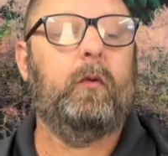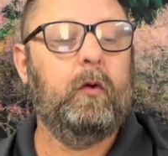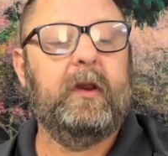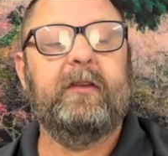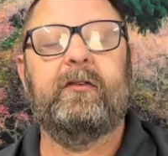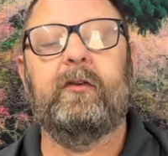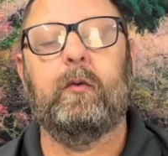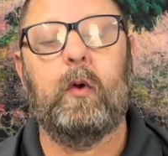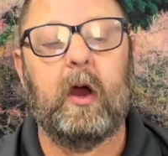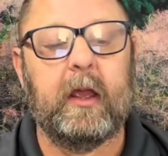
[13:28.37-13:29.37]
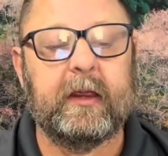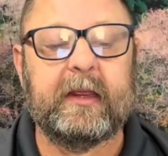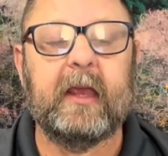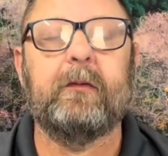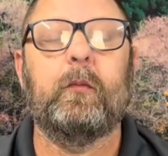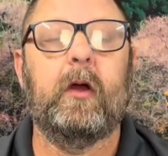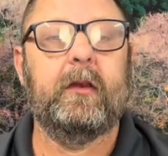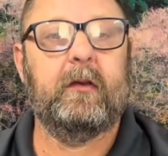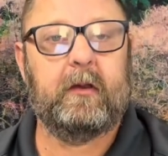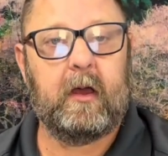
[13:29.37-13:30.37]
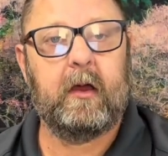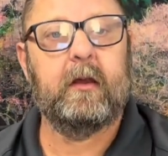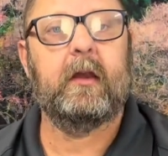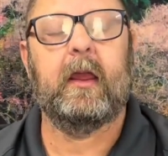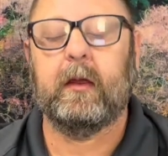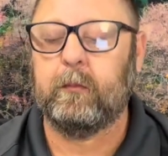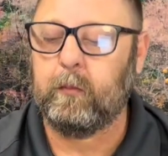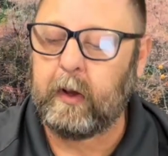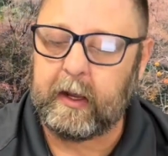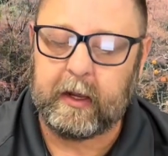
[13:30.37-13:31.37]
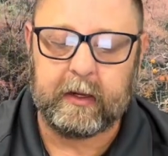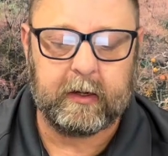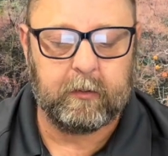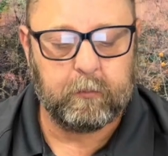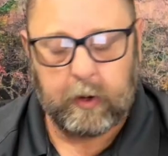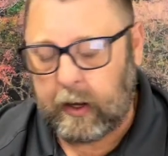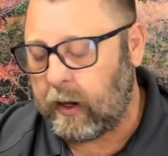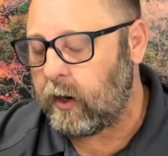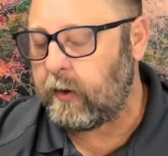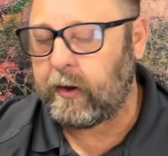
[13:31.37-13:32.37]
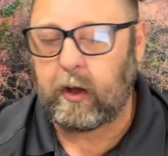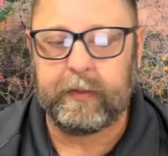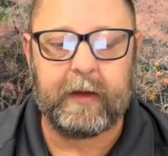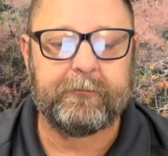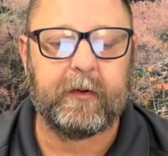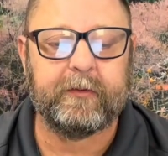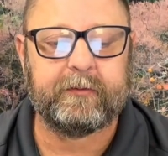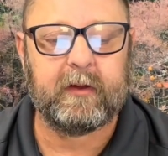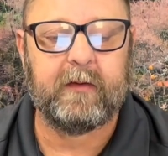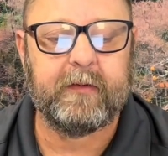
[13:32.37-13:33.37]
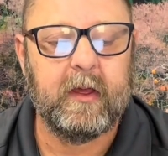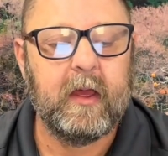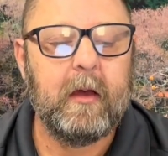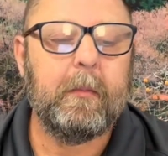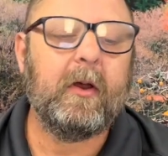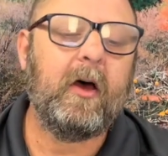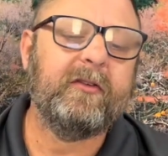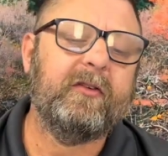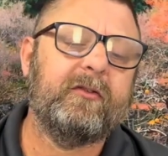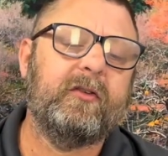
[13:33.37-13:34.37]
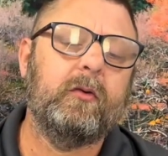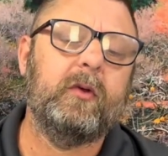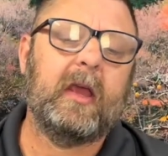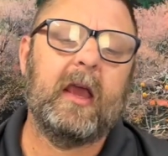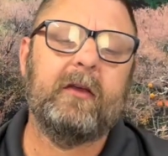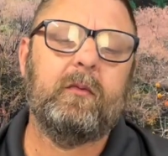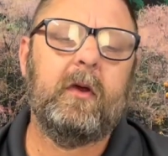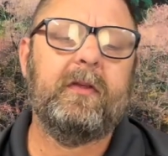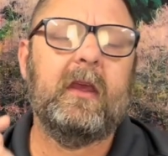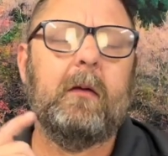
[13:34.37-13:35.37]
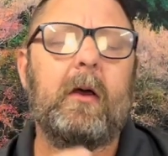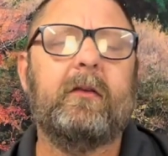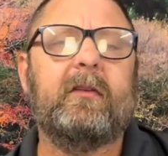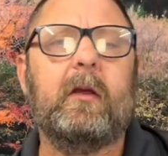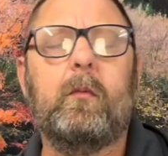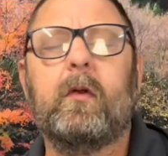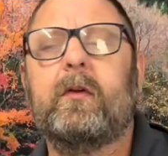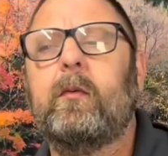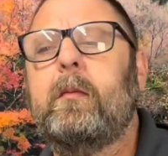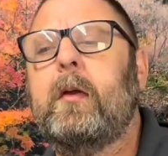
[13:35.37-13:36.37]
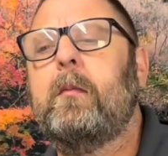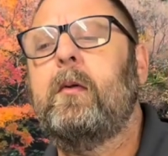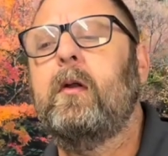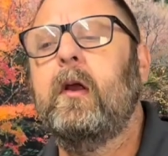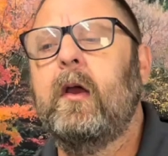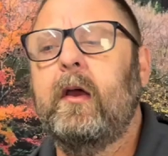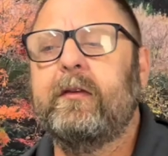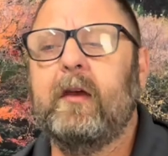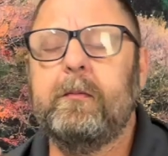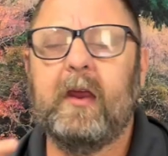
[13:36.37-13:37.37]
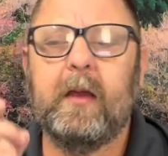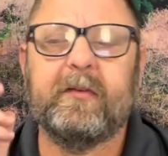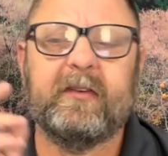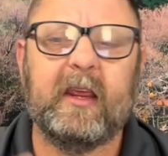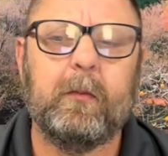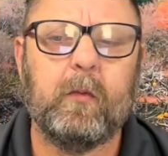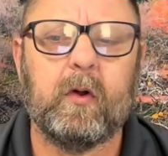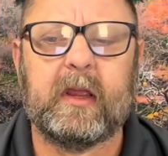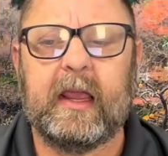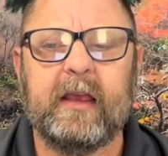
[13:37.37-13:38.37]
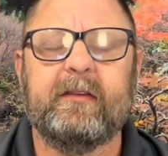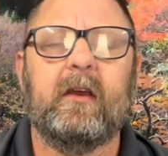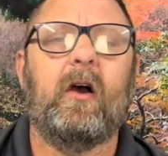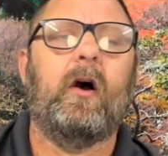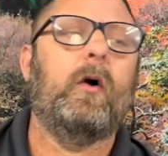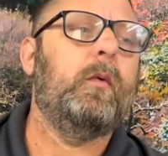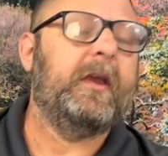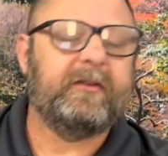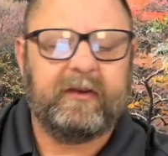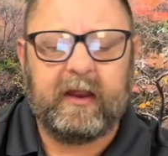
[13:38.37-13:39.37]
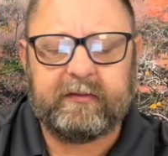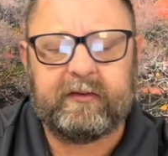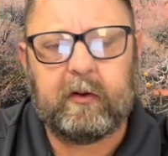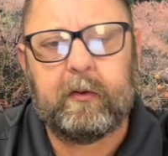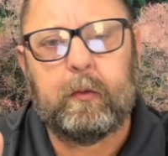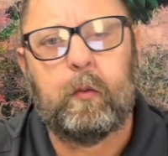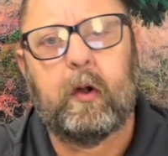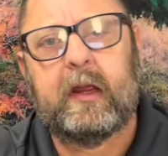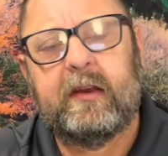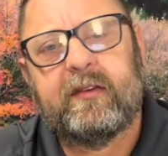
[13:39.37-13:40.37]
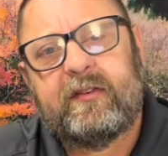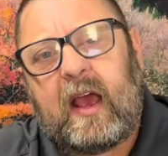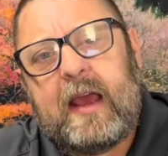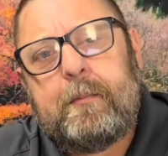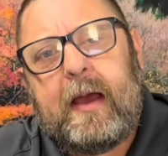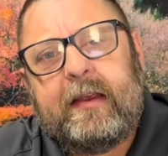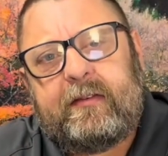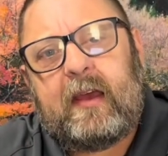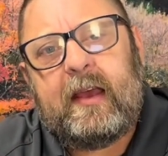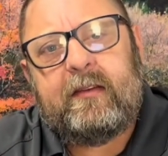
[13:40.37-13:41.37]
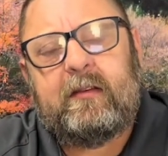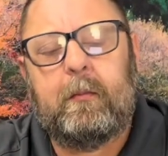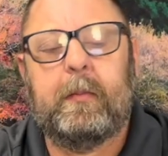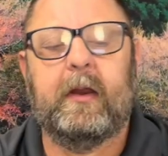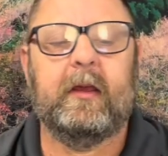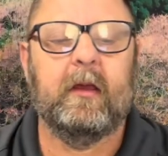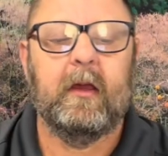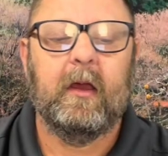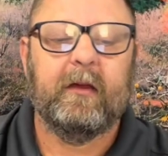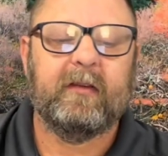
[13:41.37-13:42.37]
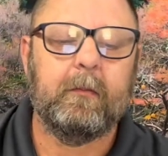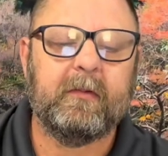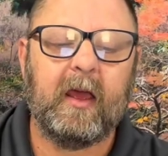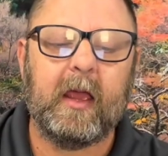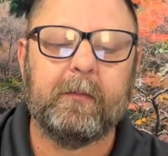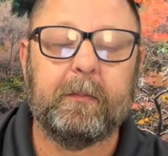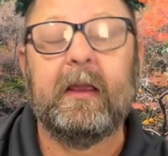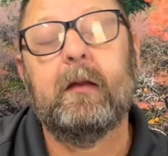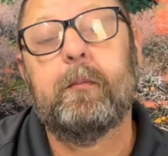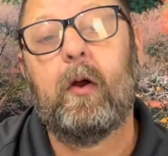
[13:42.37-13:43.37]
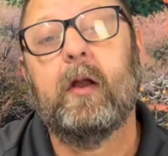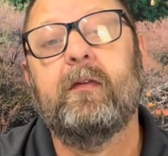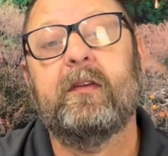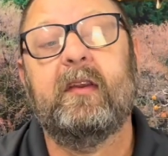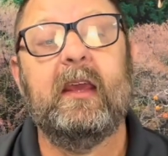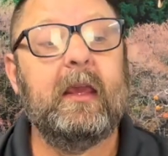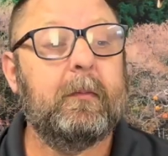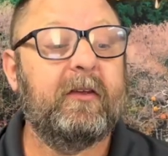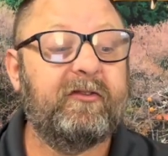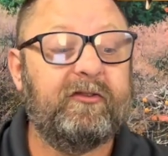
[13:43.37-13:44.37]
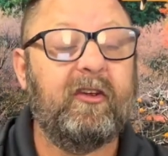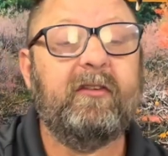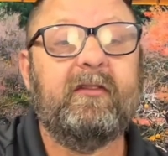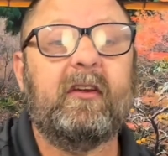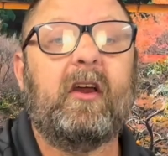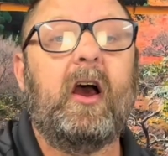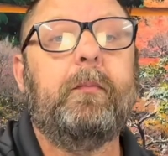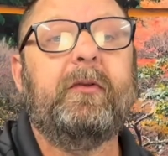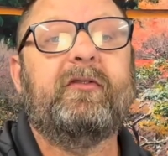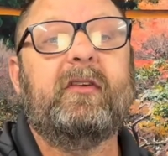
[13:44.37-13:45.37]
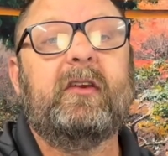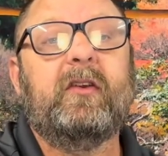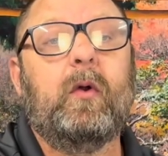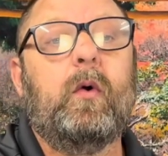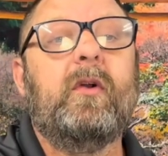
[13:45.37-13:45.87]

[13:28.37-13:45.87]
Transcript: who needs to do what and get what done and when and where and all that fun stuff but also to you guys one thing about teamwork to remember sometimes teamwork isn't always necessarily working side by side somebody sometimes being part of the team is just accomplishing your